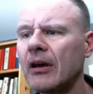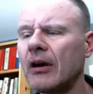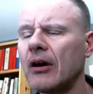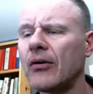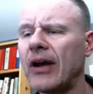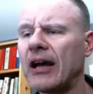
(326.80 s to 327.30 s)

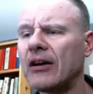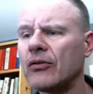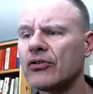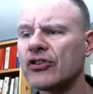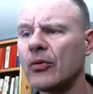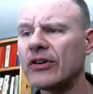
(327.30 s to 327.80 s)
Okay,
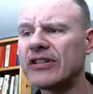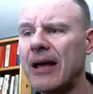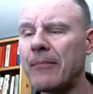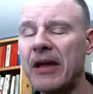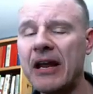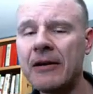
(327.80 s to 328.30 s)
so what does that
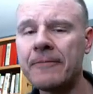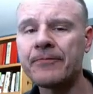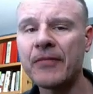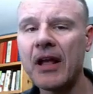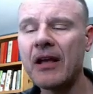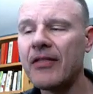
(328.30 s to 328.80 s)
mean?
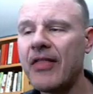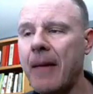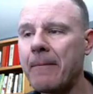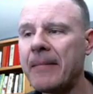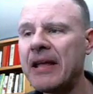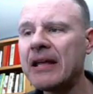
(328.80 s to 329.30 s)
That
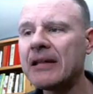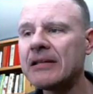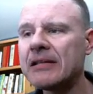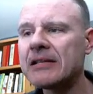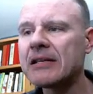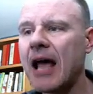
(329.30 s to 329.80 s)

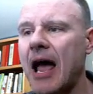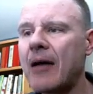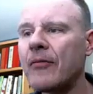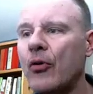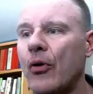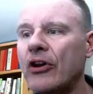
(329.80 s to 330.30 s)
means
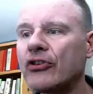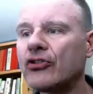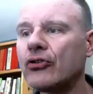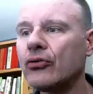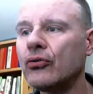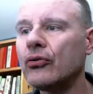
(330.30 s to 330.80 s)
I'm going
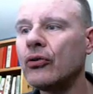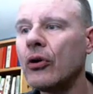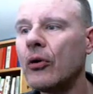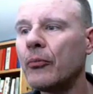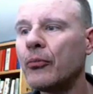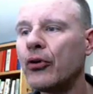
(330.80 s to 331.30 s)
to
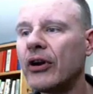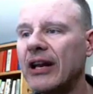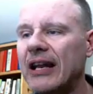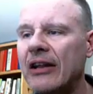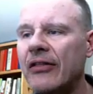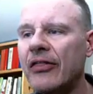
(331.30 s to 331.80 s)
put
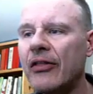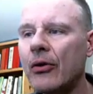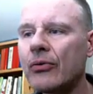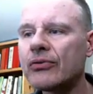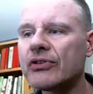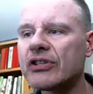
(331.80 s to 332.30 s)
in
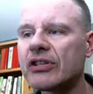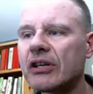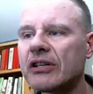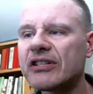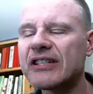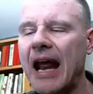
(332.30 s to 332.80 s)
those
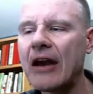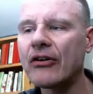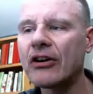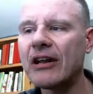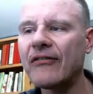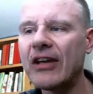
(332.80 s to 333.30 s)
standard
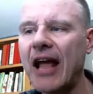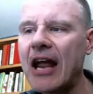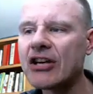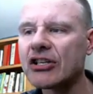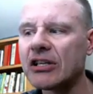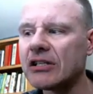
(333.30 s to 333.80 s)

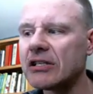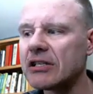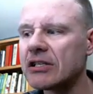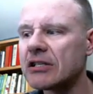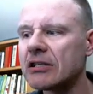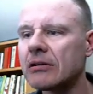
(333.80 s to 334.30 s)

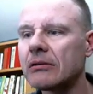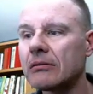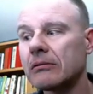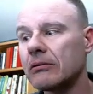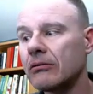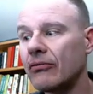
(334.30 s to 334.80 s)
deviations
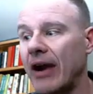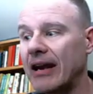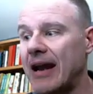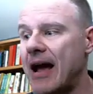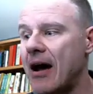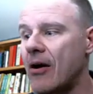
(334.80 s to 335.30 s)
right
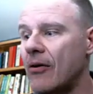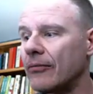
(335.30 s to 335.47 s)
now.